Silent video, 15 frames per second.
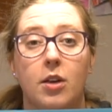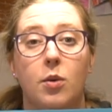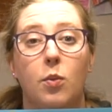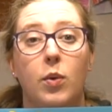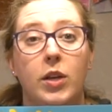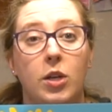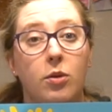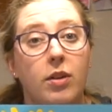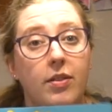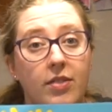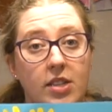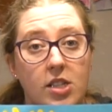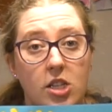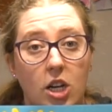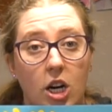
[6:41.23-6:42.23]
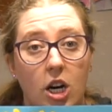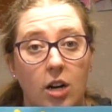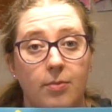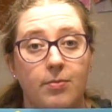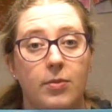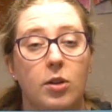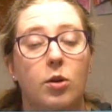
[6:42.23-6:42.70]
when you give this to
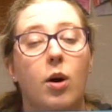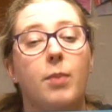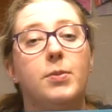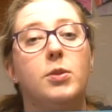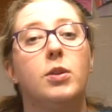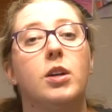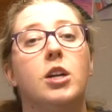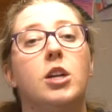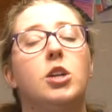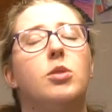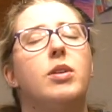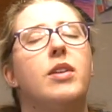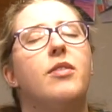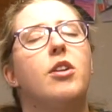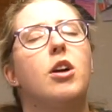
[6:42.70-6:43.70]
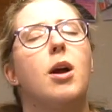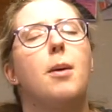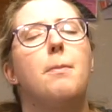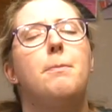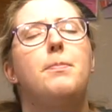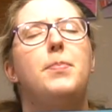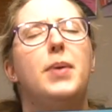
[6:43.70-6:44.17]
her, you go up to her, you give her a
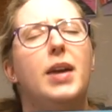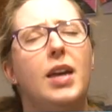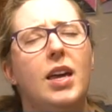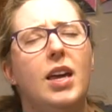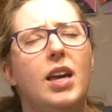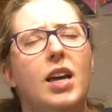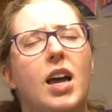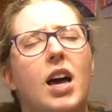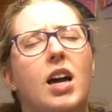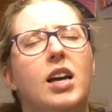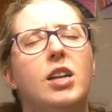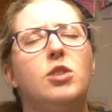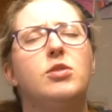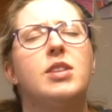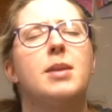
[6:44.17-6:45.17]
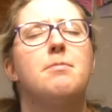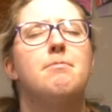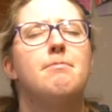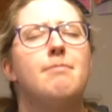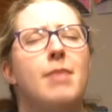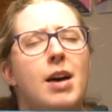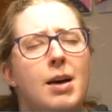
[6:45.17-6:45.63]
big hug and you say,
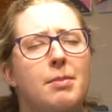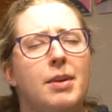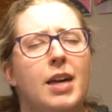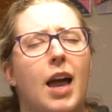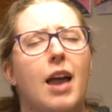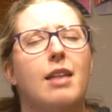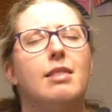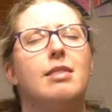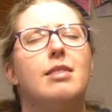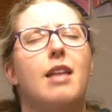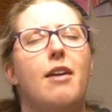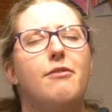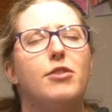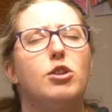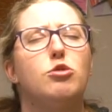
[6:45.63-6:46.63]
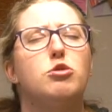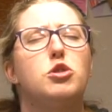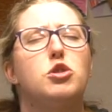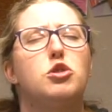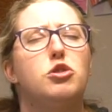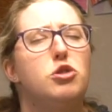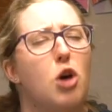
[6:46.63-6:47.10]
"Mommy, I love you
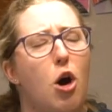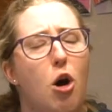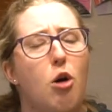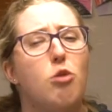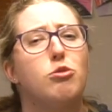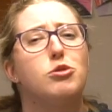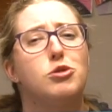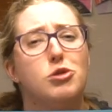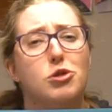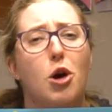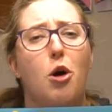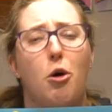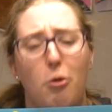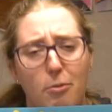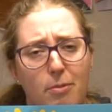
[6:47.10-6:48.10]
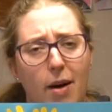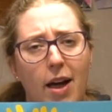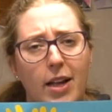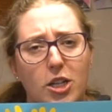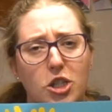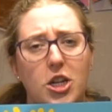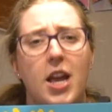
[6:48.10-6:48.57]
so, so
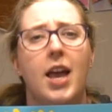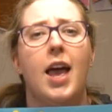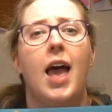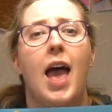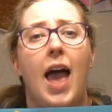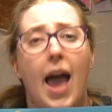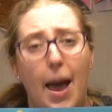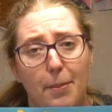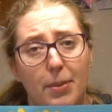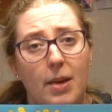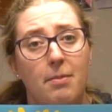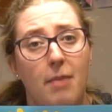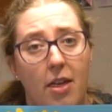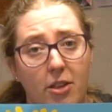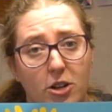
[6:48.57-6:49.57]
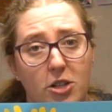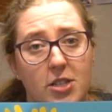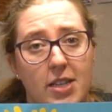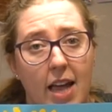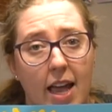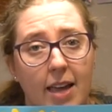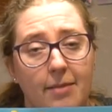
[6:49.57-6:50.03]
much. Happy Mother's
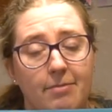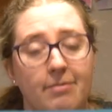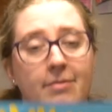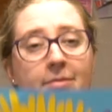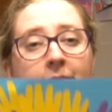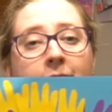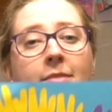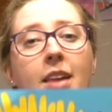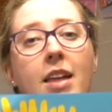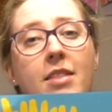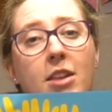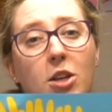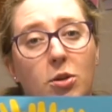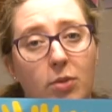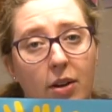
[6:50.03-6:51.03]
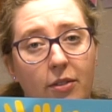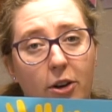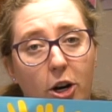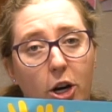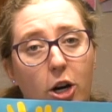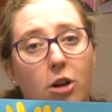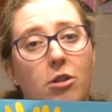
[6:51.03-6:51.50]
Day." And then you give
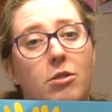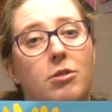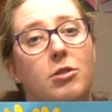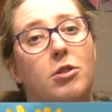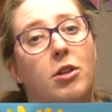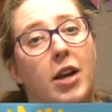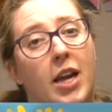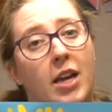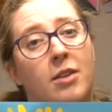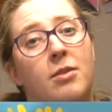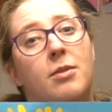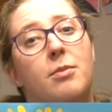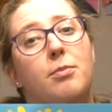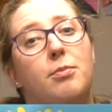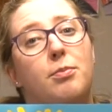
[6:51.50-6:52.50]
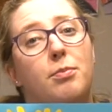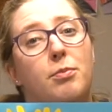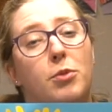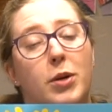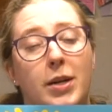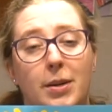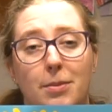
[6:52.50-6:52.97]
her your
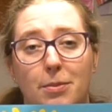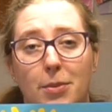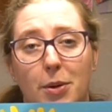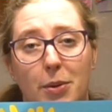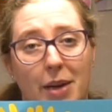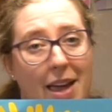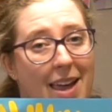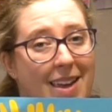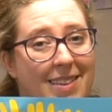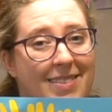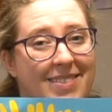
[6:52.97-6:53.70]
handprint bouquet.